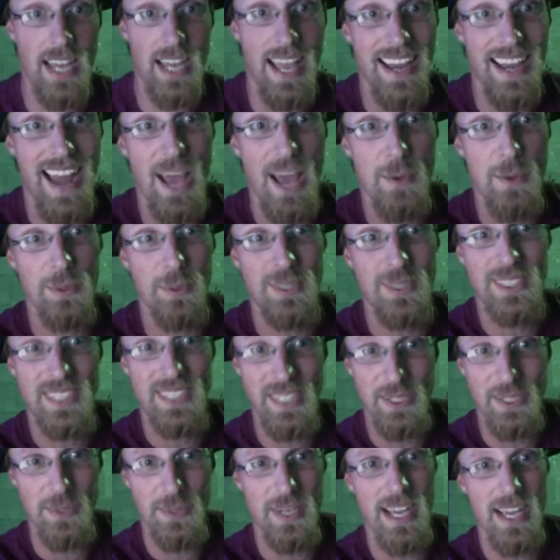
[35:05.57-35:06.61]
and I will see
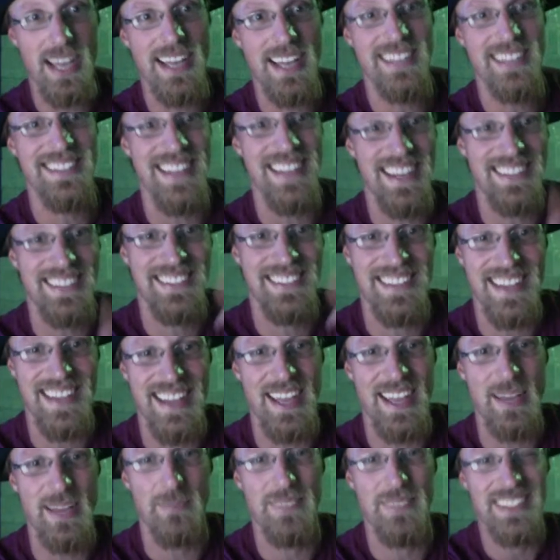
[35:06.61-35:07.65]
you guys next
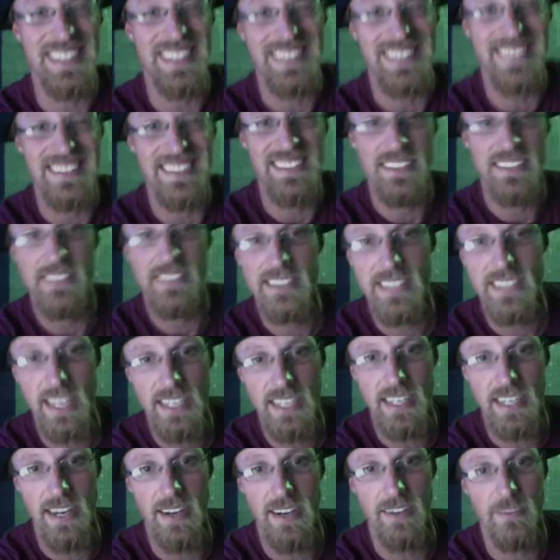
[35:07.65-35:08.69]
time. Take
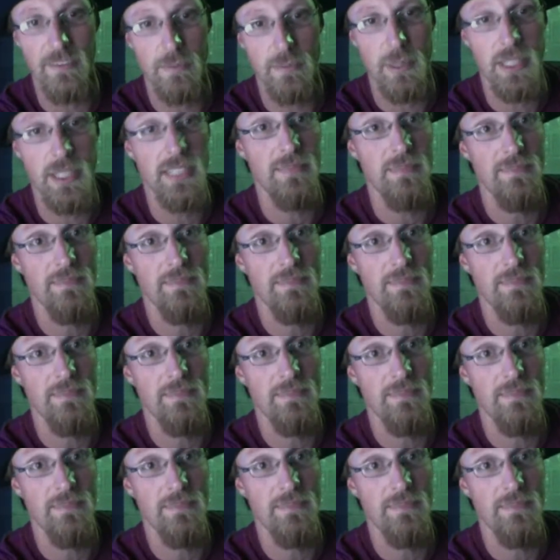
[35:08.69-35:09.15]
care, everybody.